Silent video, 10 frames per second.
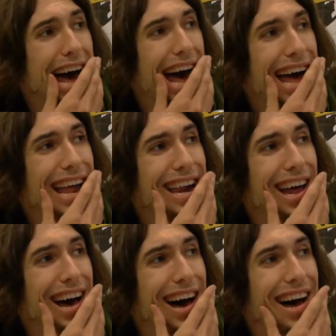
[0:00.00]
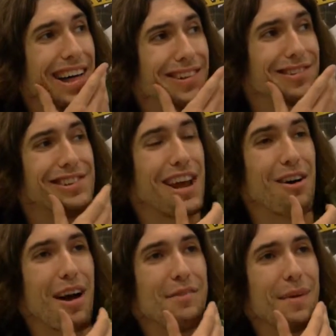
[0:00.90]
And they're just
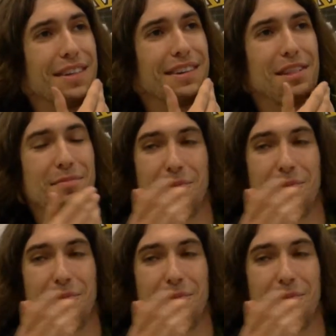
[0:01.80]
terrorized by these kids.